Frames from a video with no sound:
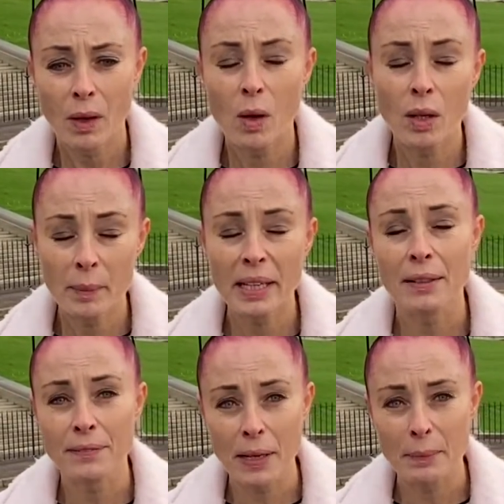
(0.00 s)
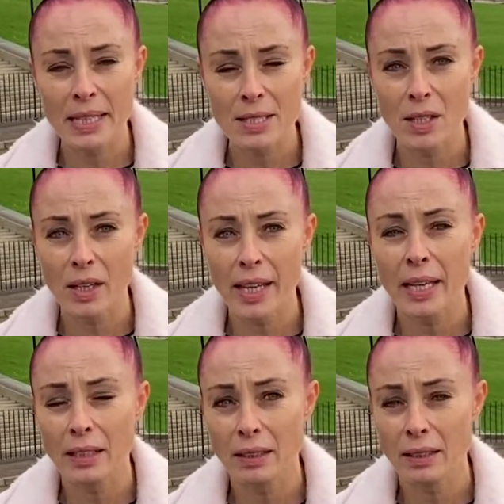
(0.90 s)
all immediate families,
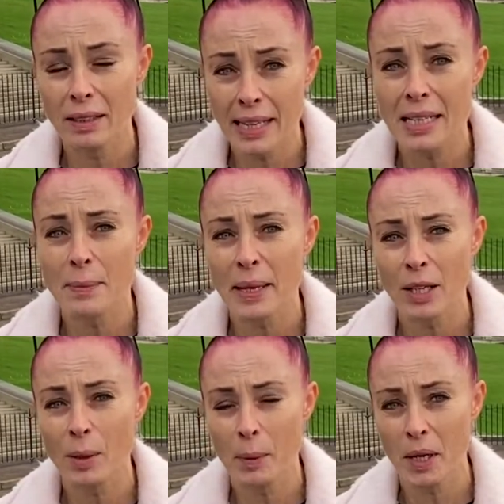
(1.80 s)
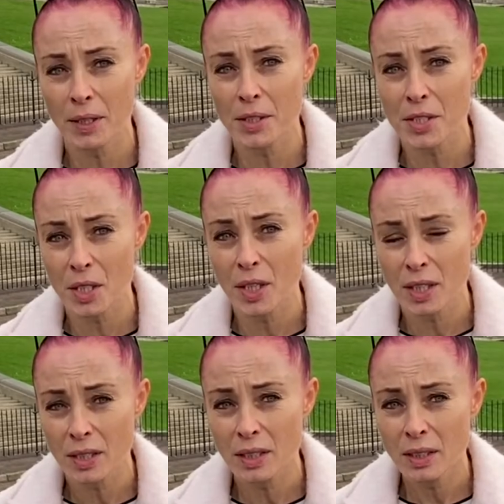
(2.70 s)
need to be care partners now.
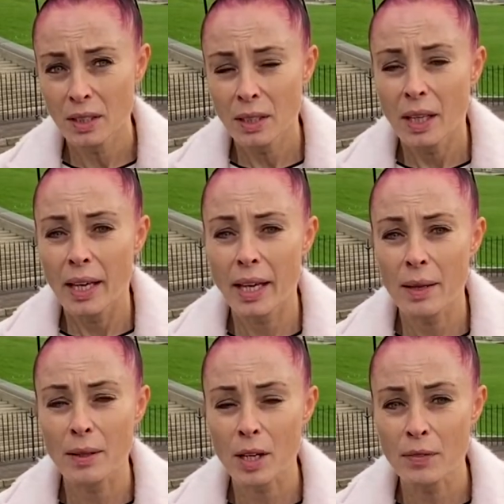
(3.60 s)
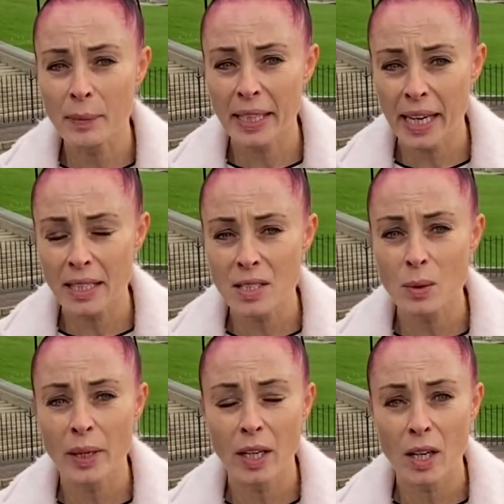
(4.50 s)
The government guidance
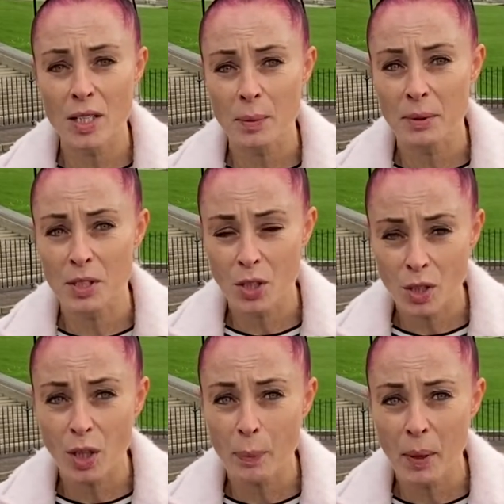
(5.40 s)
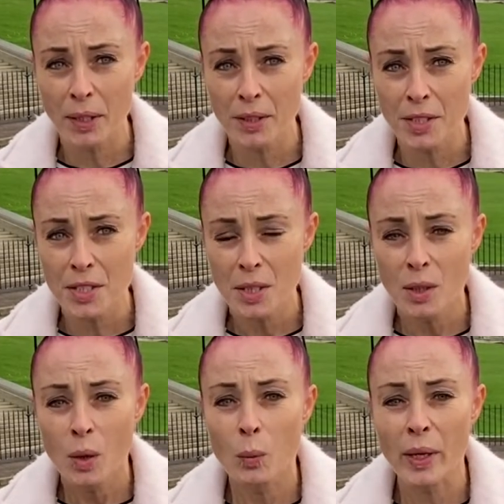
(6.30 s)
only allows up to 2 care partners.
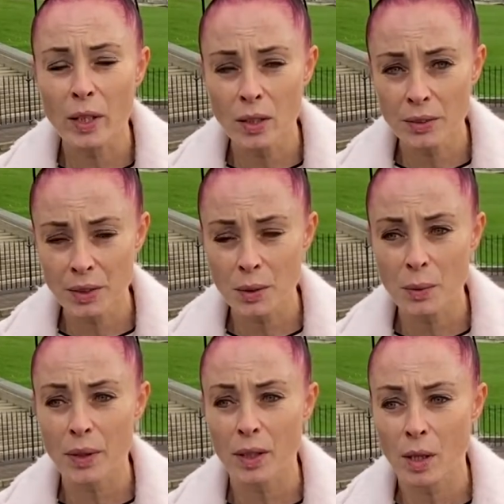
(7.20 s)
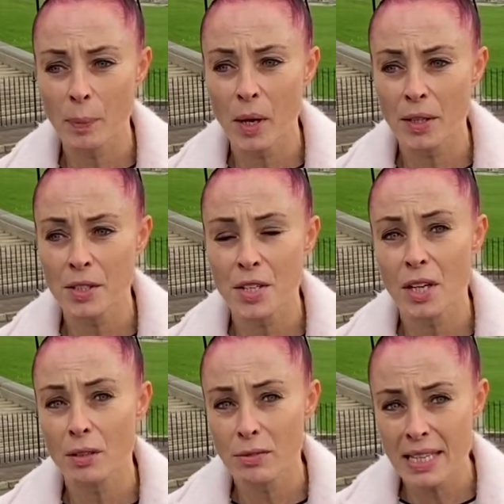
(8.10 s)
We all know that care partners are
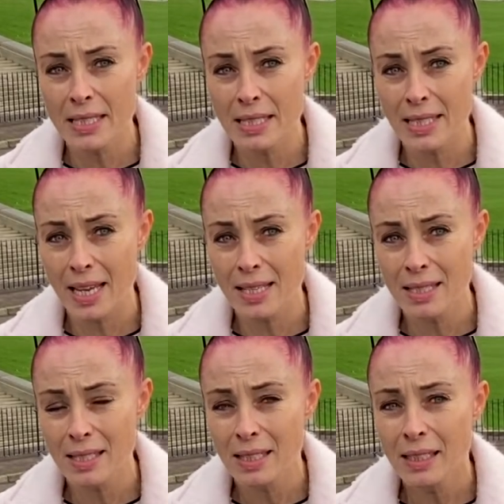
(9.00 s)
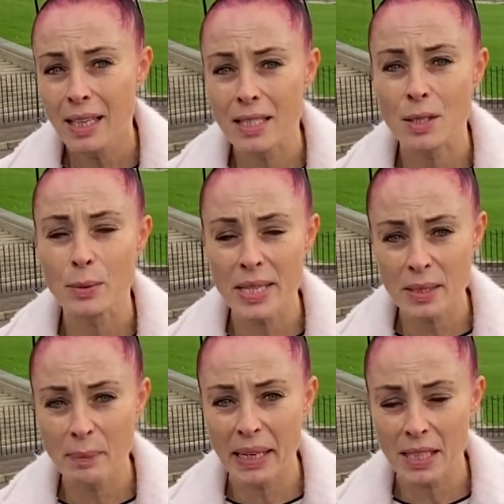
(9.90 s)
a risk assessed. It's a risk
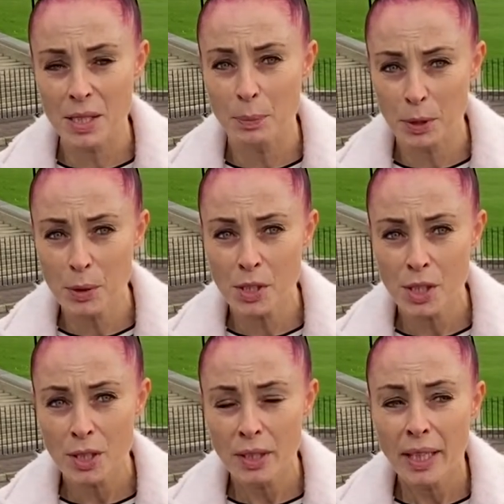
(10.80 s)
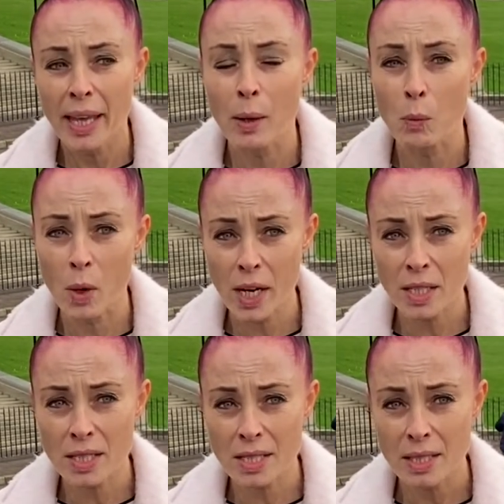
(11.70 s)
managed approach. It
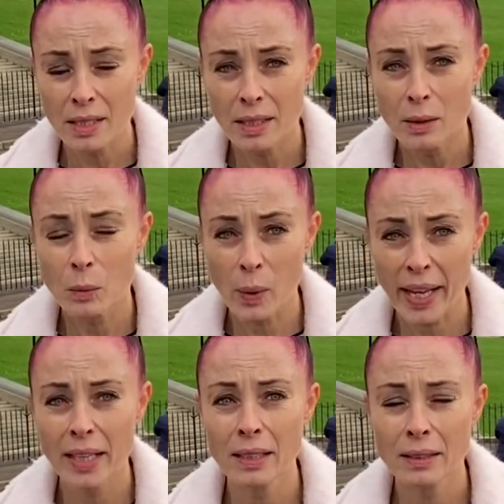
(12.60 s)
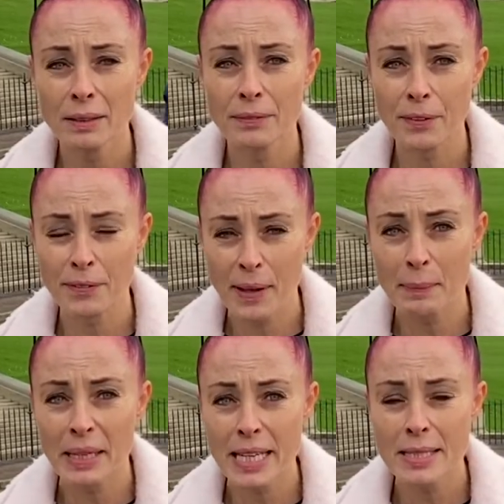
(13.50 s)
works well for
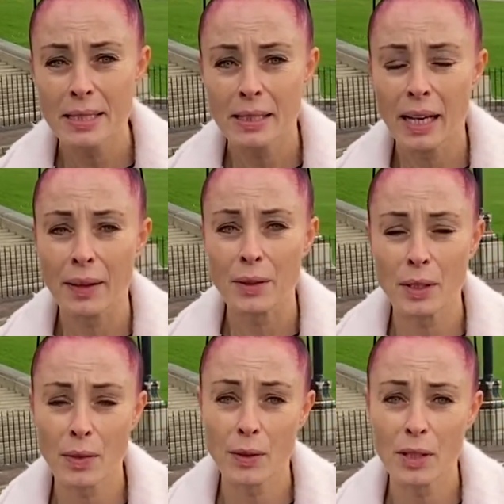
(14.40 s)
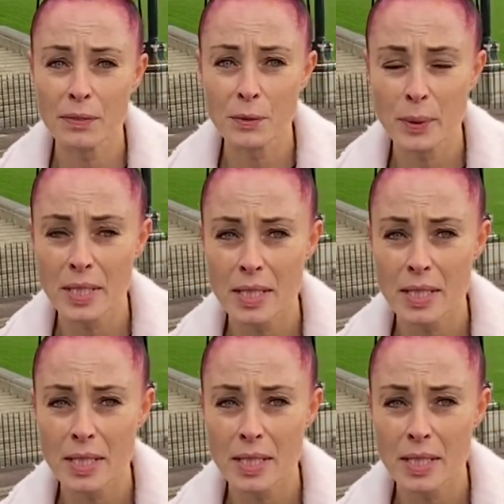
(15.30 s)
families and their loved ones